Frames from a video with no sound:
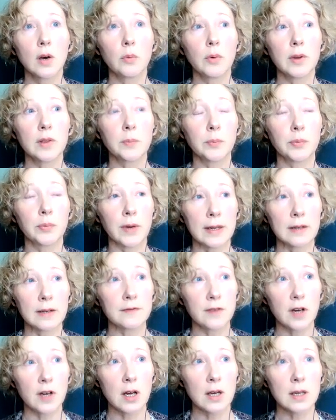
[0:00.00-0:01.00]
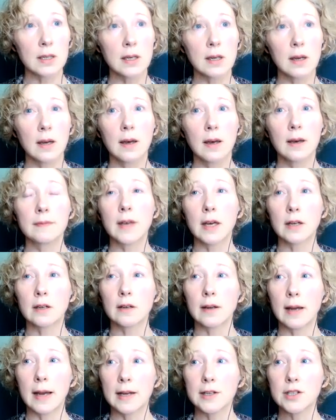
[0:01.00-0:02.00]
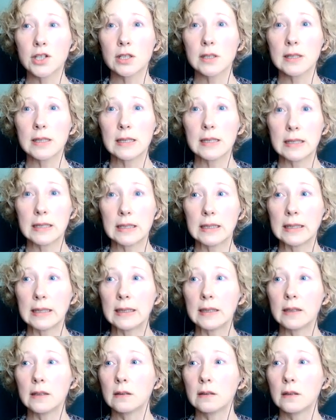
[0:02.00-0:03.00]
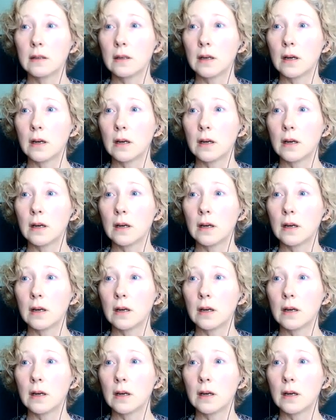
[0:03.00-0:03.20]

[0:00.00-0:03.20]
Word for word: with brain fog that are actually eating